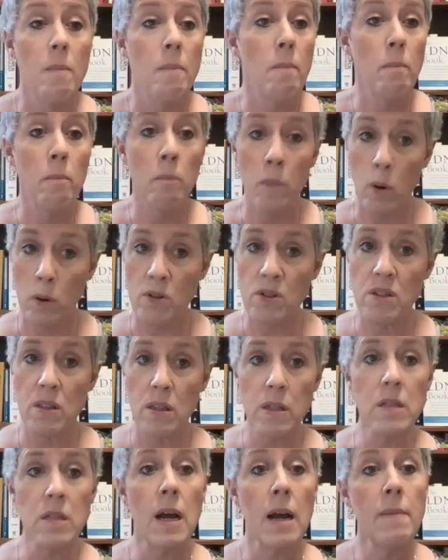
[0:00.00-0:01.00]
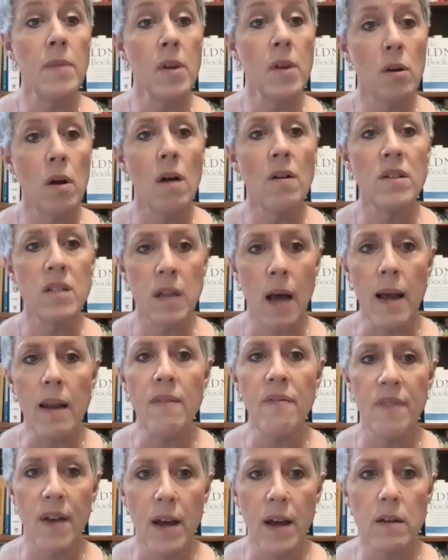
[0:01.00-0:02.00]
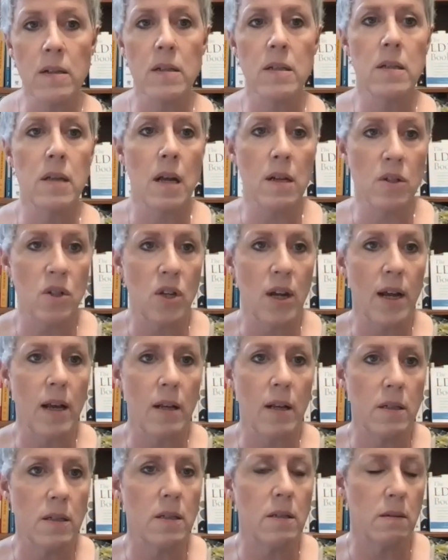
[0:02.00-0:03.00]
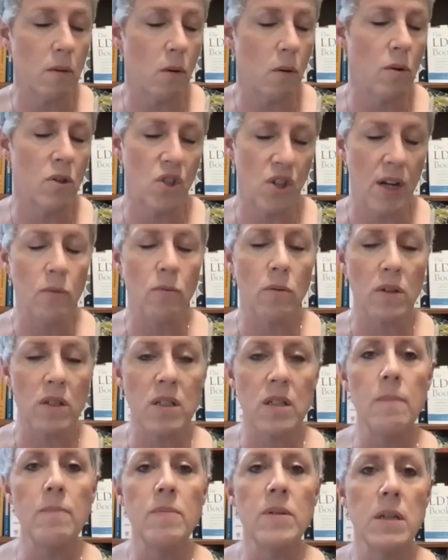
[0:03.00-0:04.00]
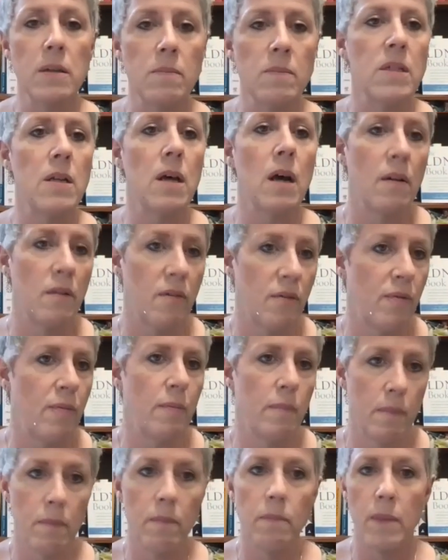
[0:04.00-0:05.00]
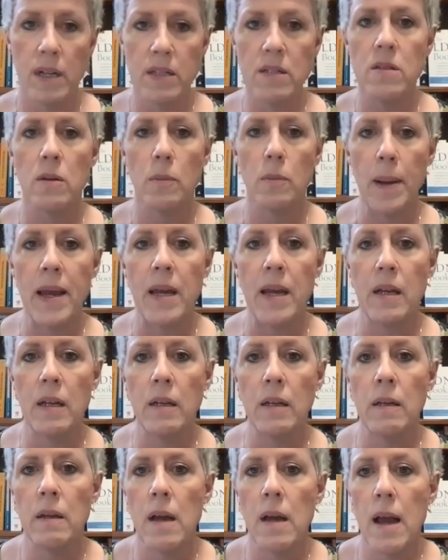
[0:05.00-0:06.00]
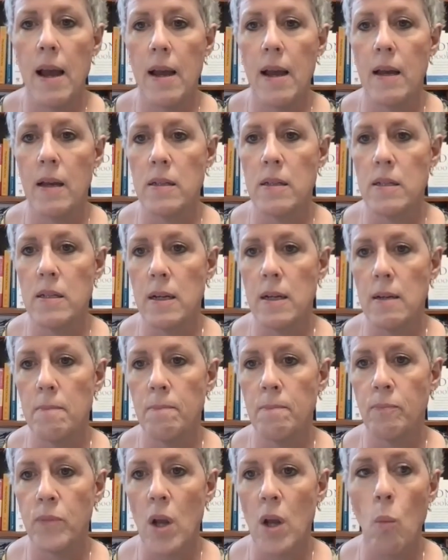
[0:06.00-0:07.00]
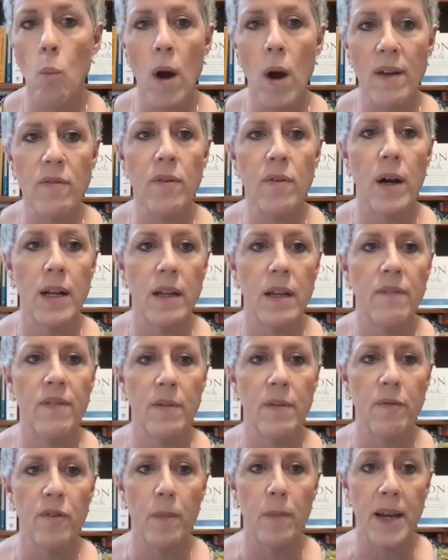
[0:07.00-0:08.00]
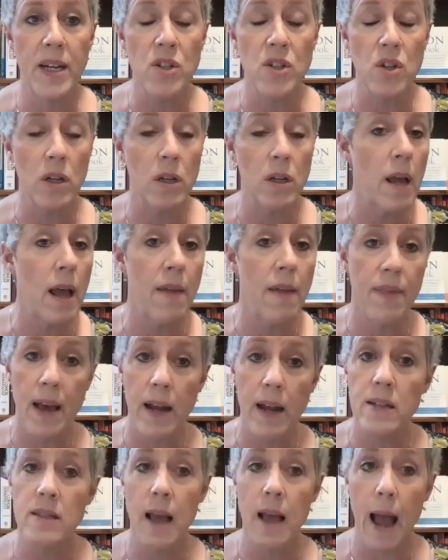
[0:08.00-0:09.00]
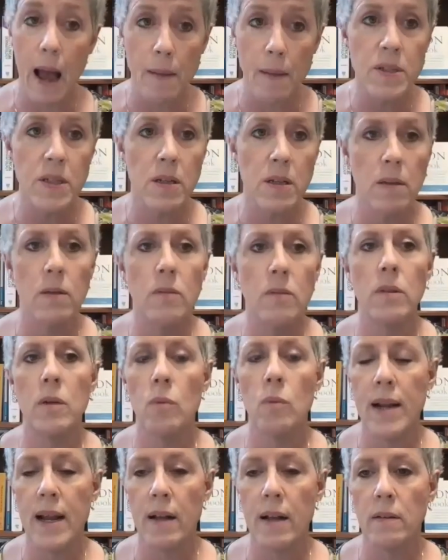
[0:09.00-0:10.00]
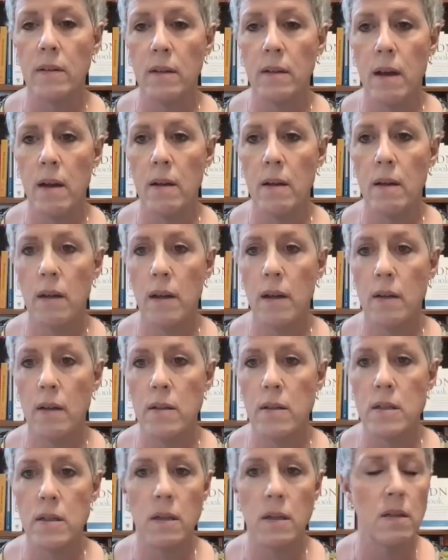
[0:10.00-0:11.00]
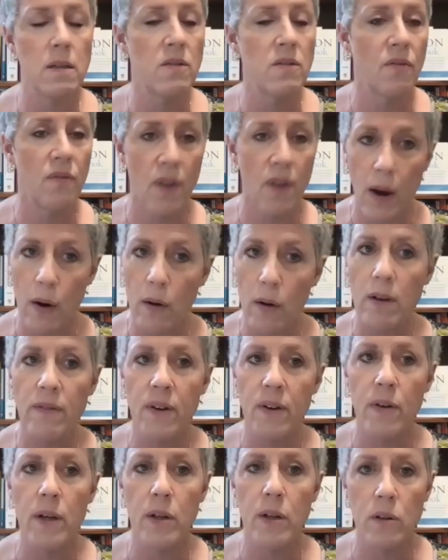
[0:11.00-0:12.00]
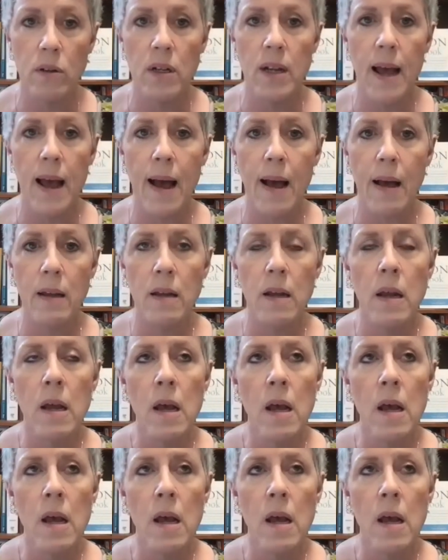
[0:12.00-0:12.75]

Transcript: most of the time there are side effects such as, or general symptoms of muscle pain and a wide variety of inflammation. And that is absolutely what LDN is very, very good at.